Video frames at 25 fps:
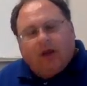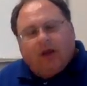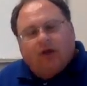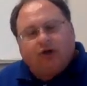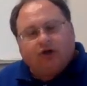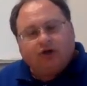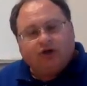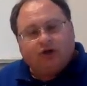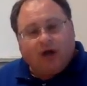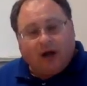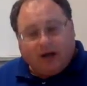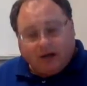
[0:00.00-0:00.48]

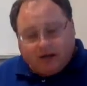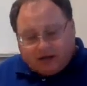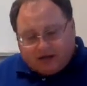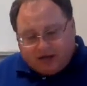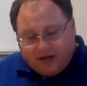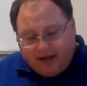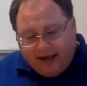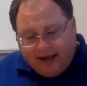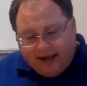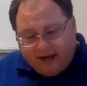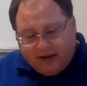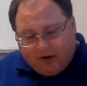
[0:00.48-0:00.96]
John
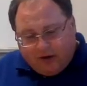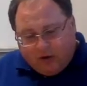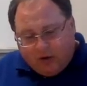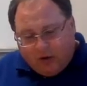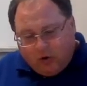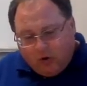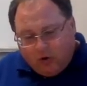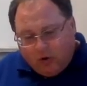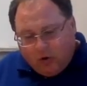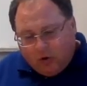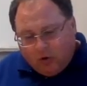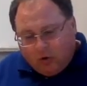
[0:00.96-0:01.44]
Jett,
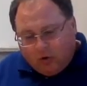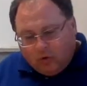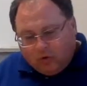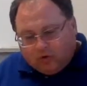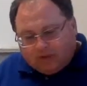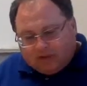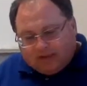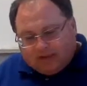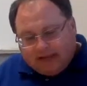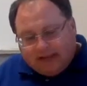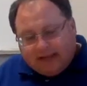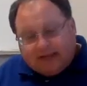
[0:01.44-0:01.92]
who
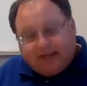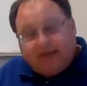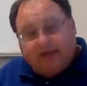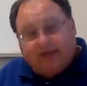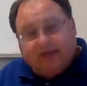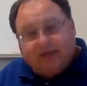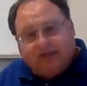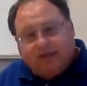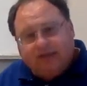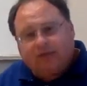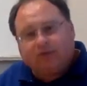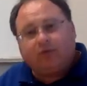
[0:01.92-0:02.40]
said
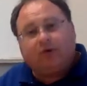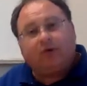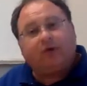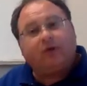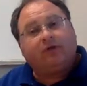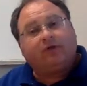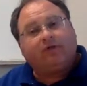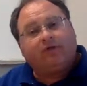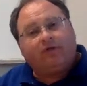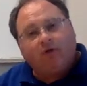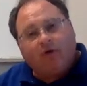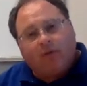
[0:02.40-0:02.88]
this, he was one of the
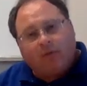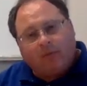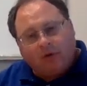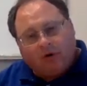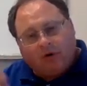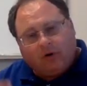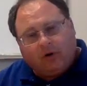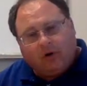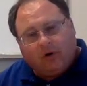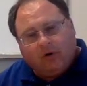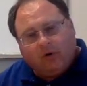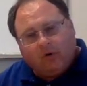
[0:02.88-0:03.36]

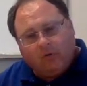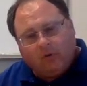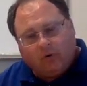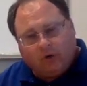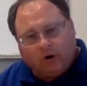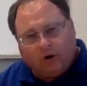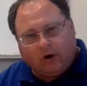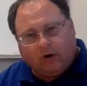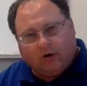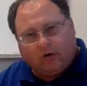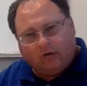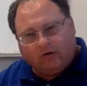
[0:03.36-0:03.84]
former
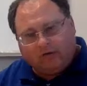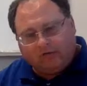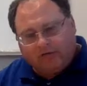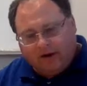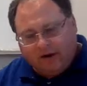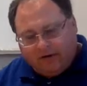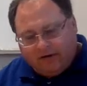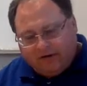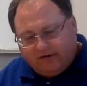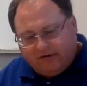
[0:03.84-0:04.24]
workers there.